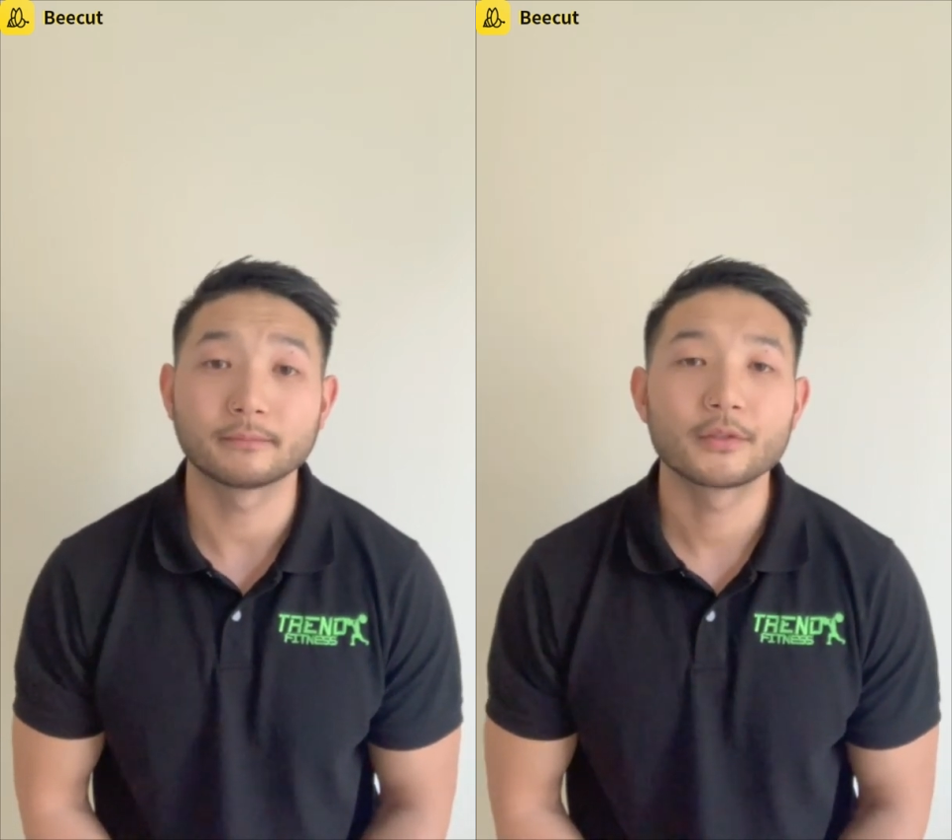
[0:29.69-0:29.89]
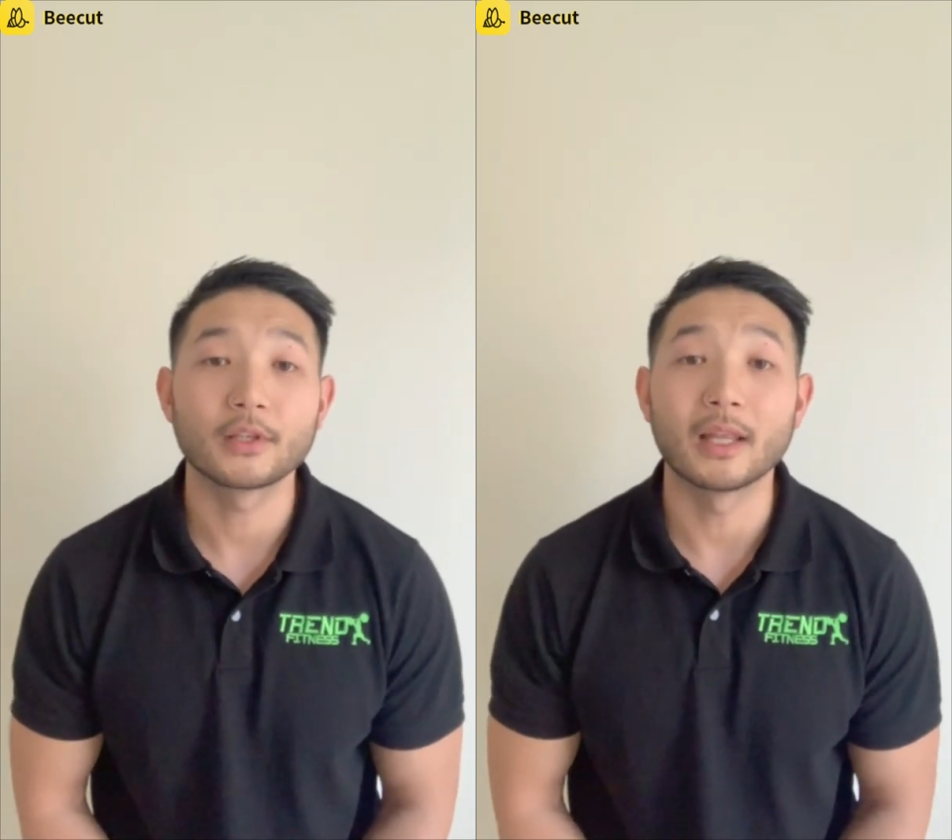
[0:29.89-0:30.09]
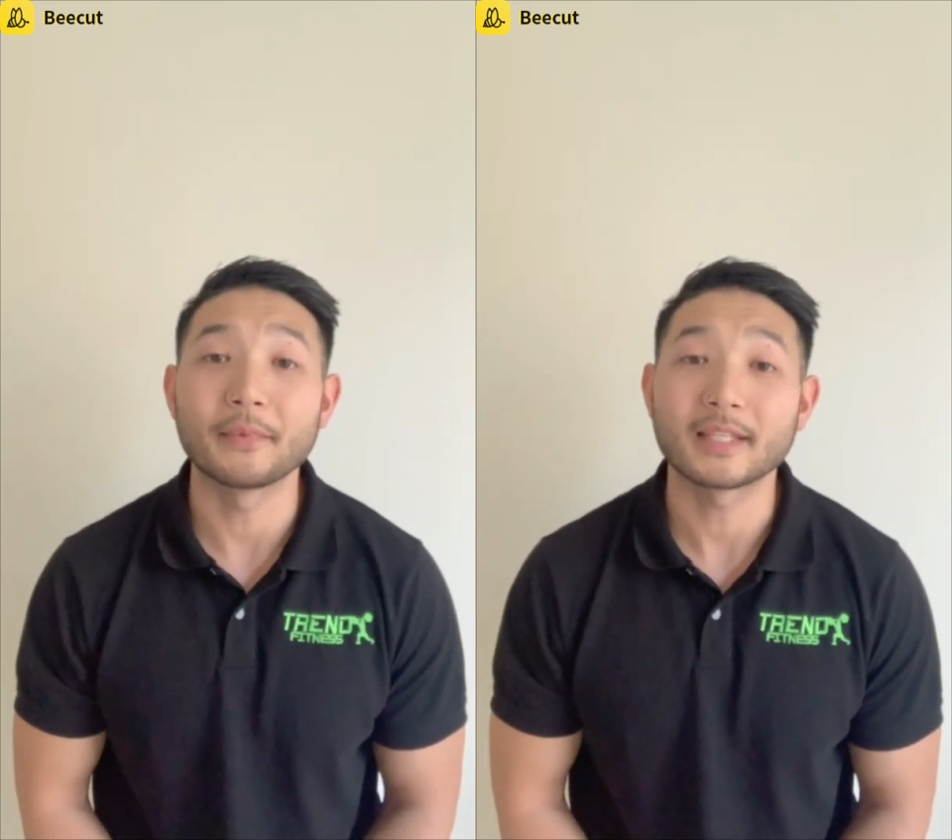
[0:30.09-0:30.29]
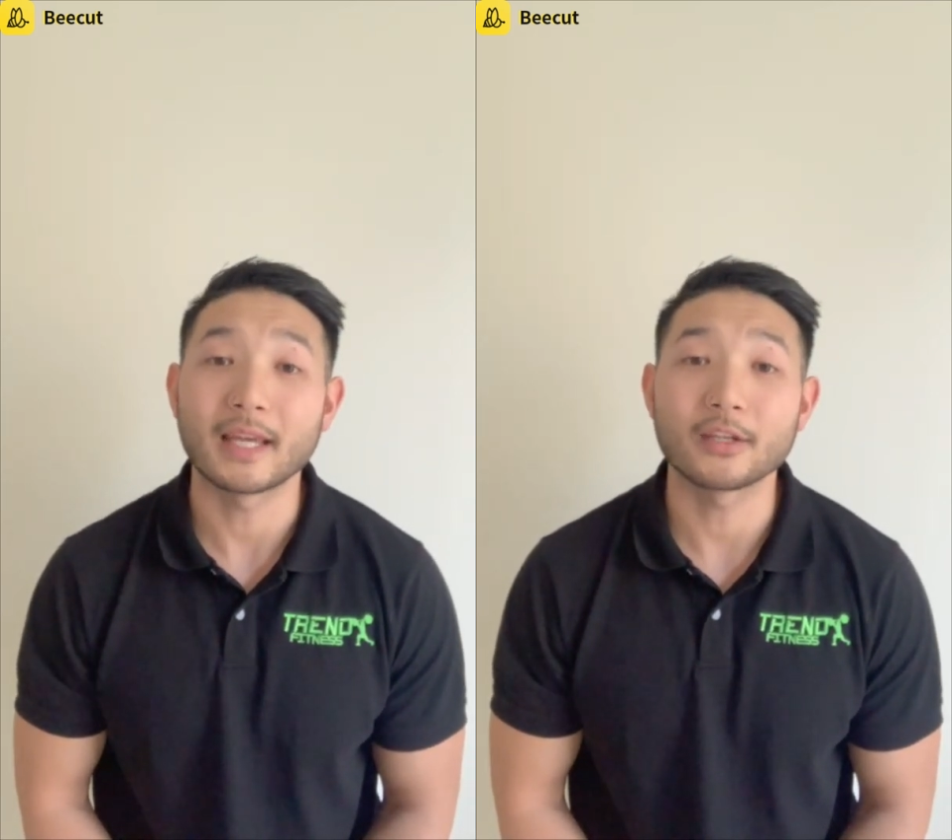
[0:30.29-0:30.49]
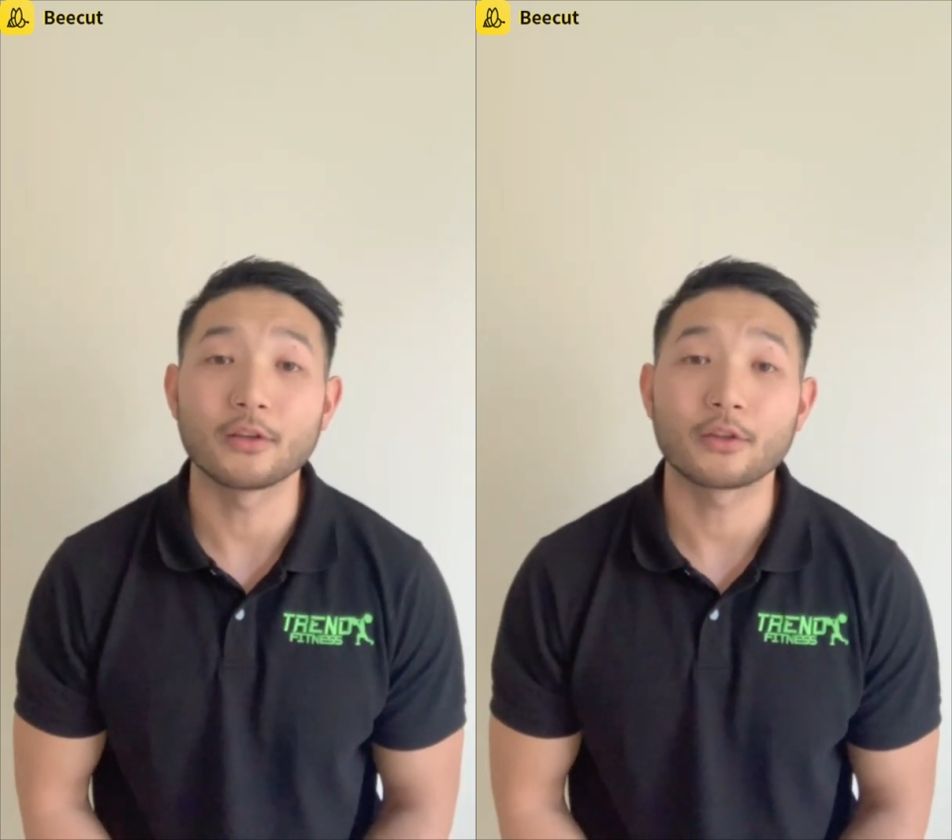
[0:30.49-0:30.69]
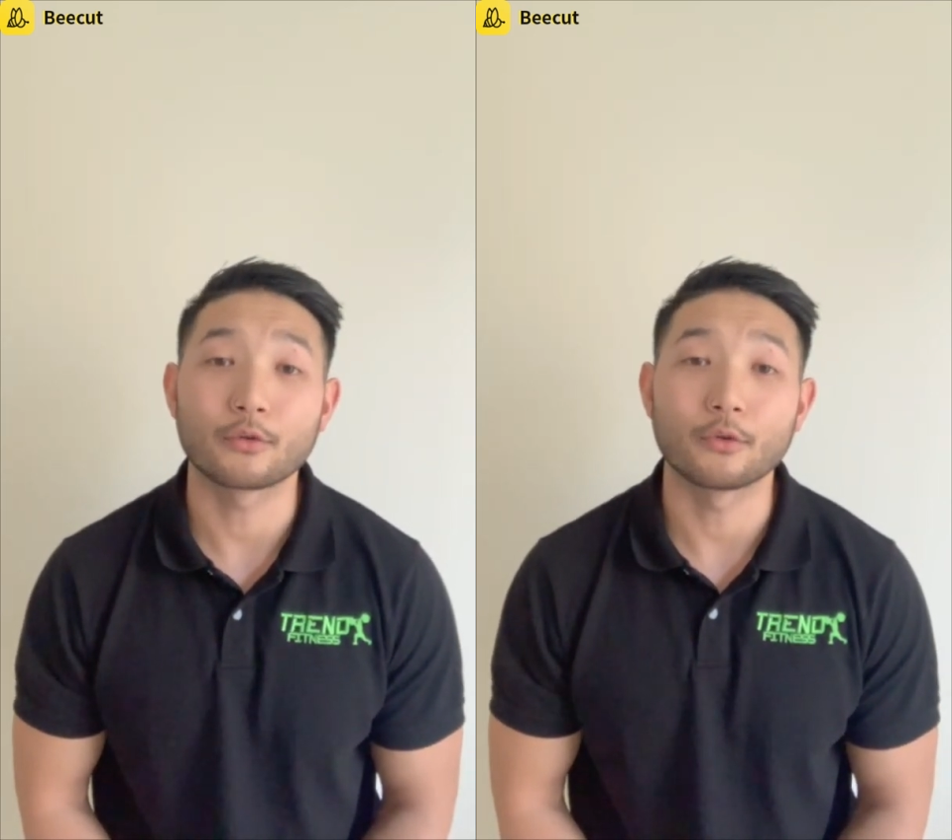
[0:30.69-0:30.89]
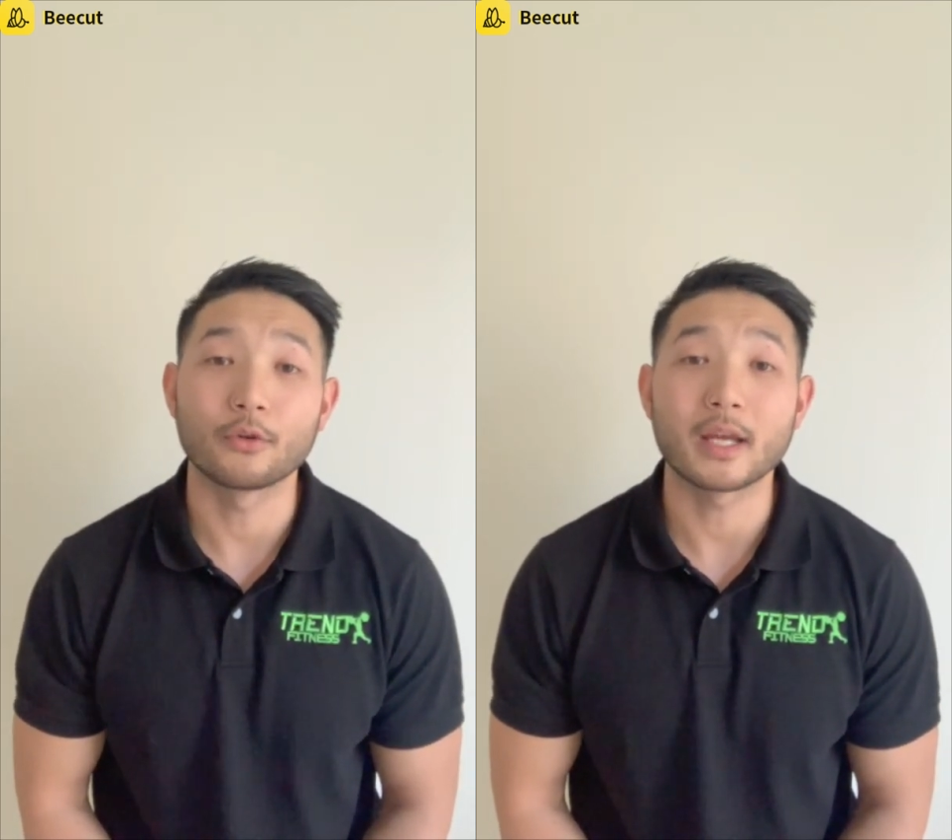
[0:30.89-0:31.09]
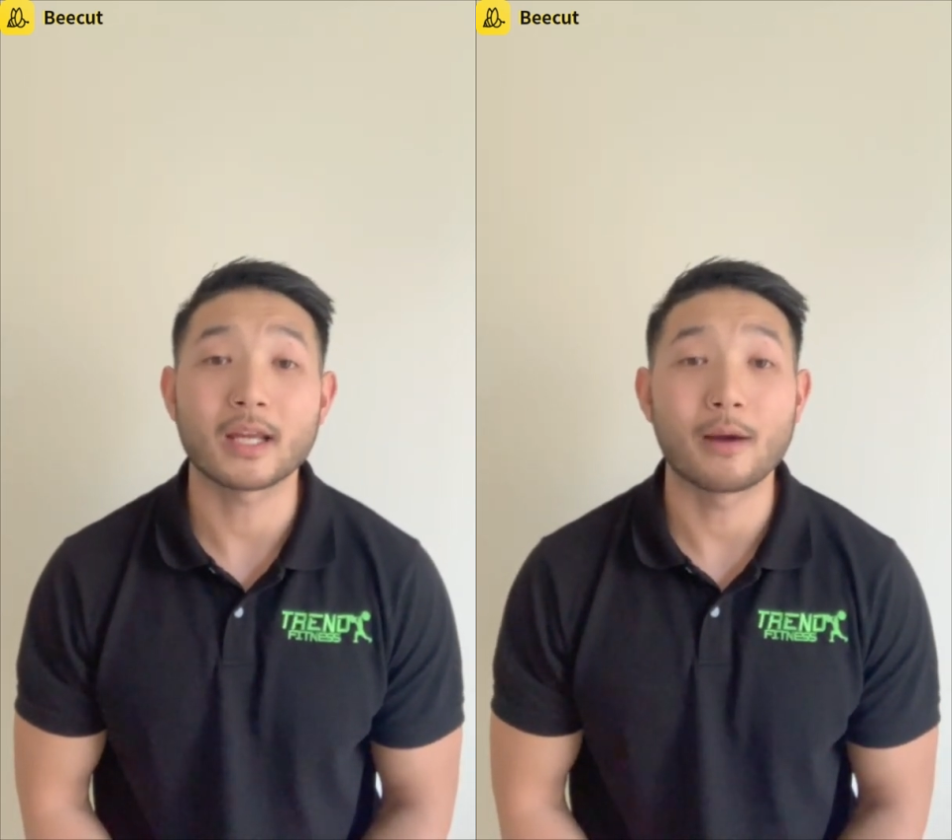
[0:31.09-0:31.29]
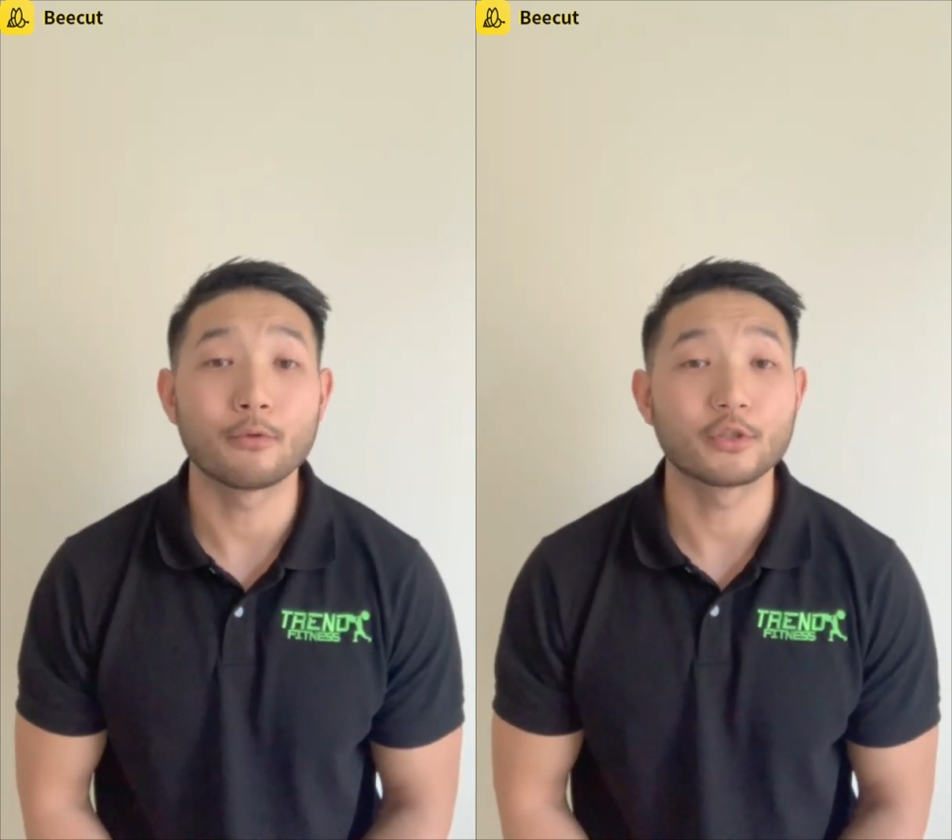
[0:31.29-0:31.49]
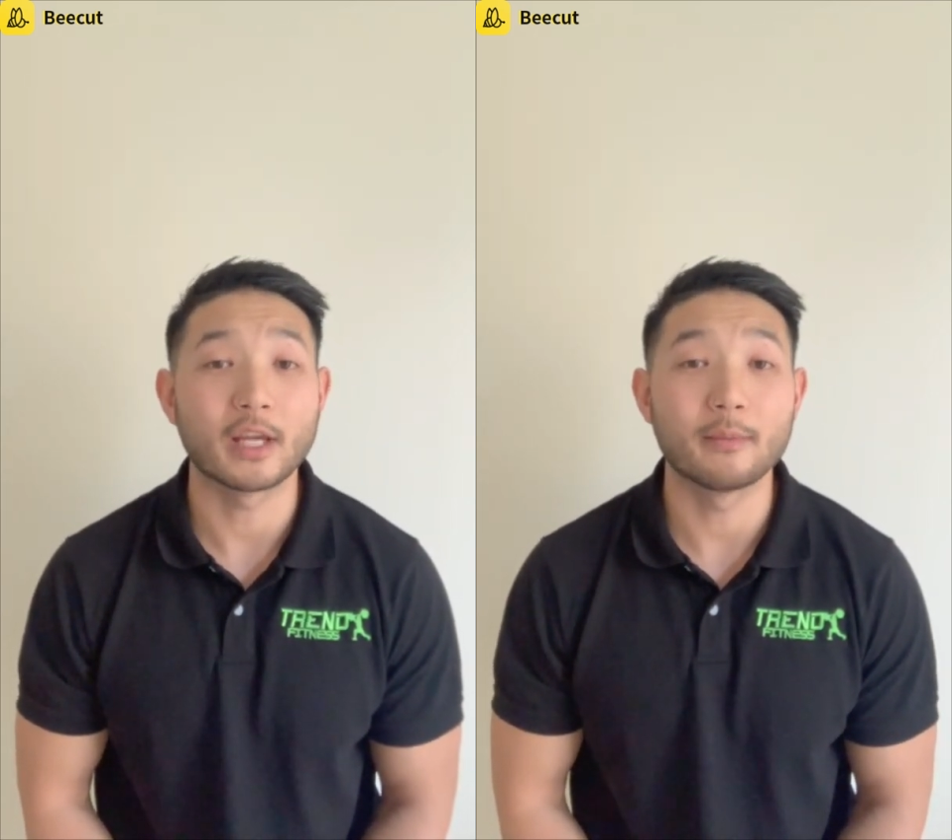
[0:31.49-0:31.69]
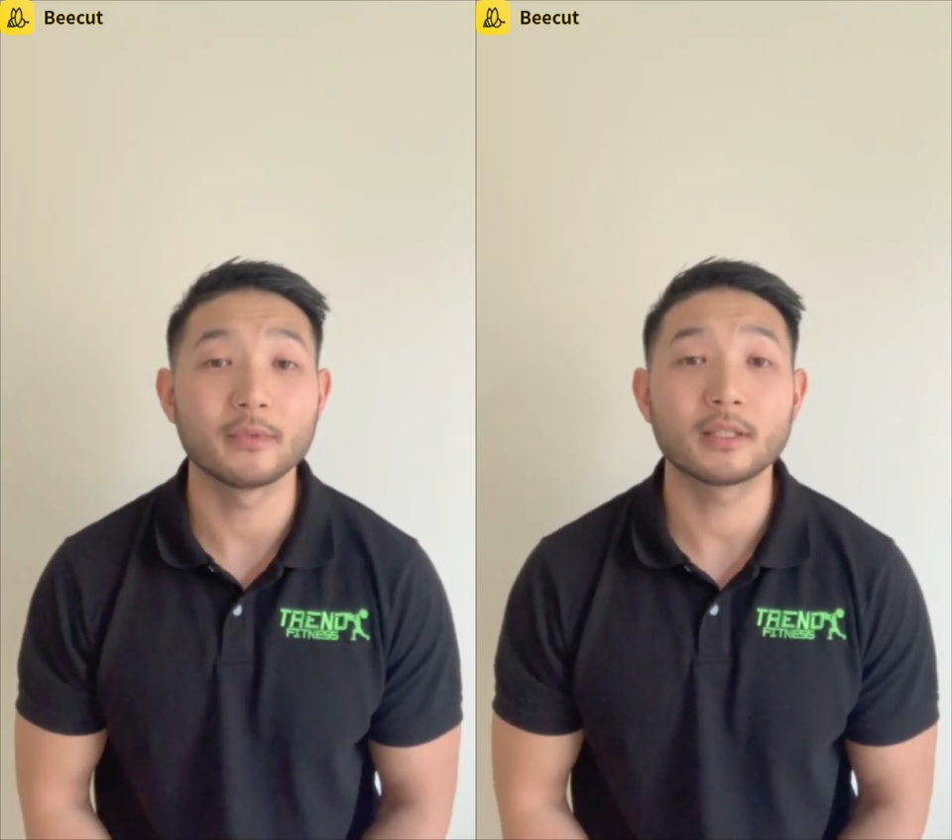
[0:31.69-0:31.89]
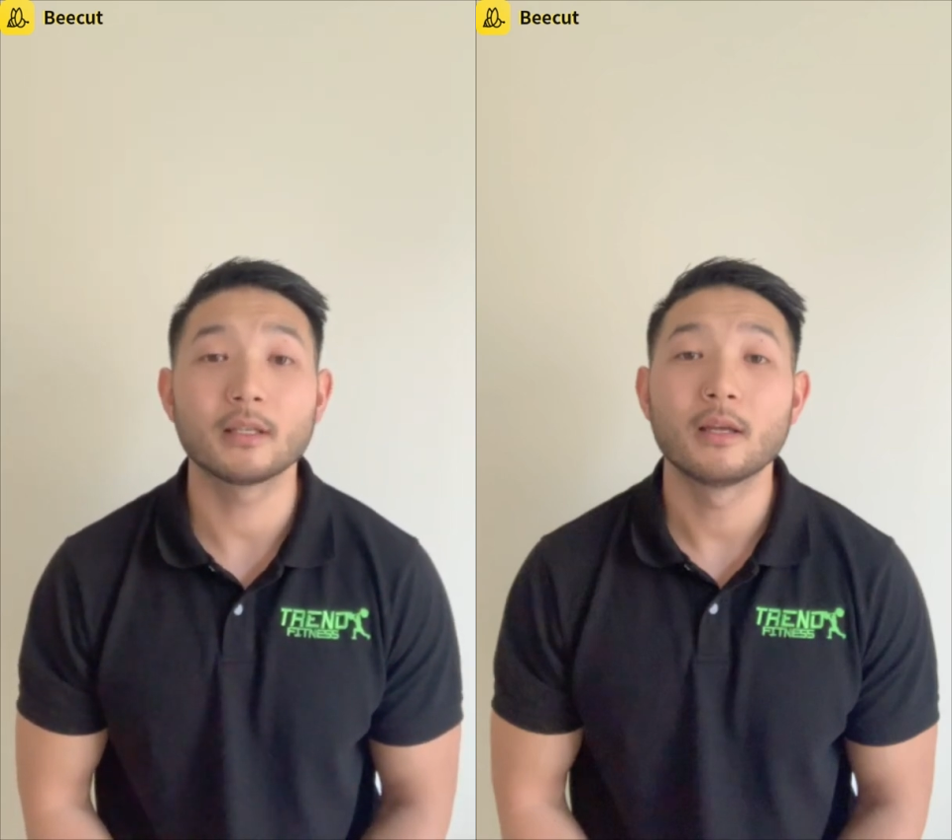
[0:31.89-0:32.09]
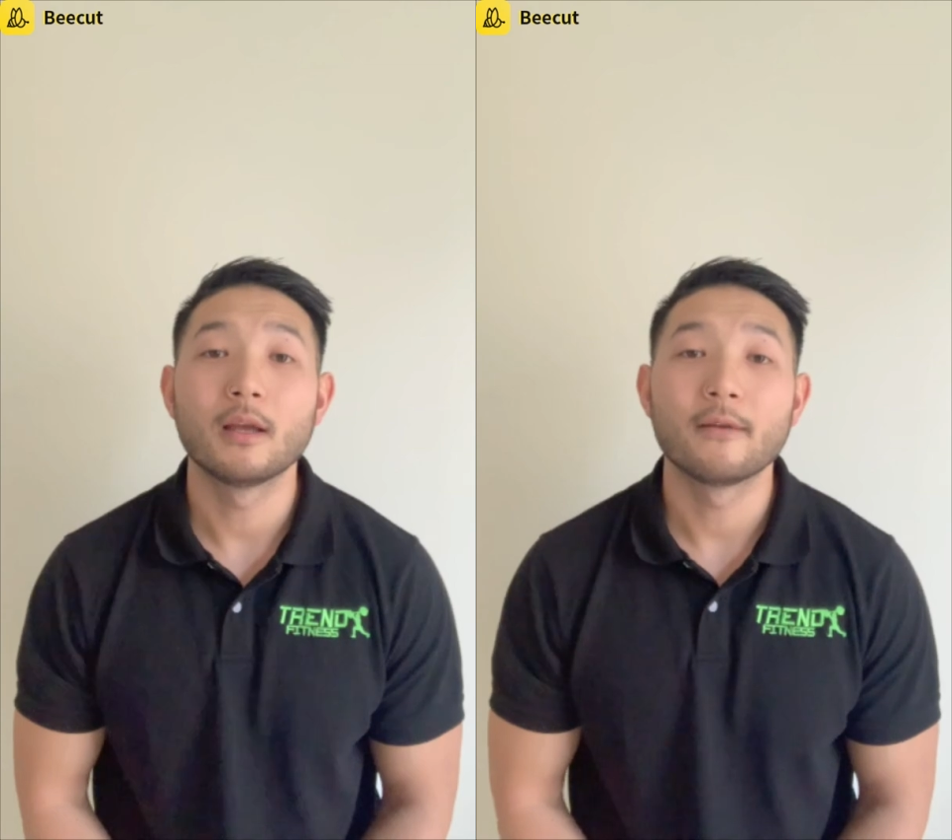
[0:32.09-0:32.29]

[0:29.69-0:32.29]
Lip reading: So let me take you through a couple gems